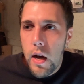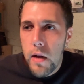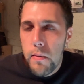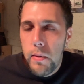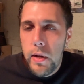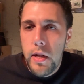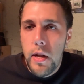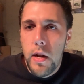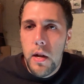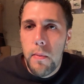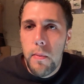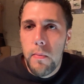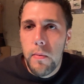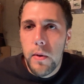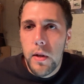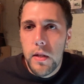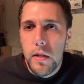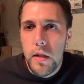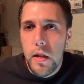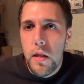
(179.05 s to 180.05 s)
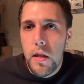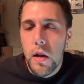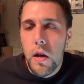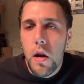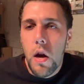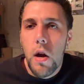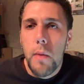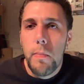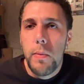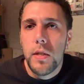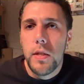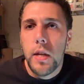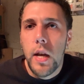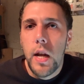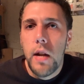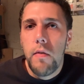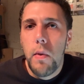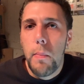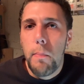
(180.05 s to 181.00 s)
he did the car up as kind of a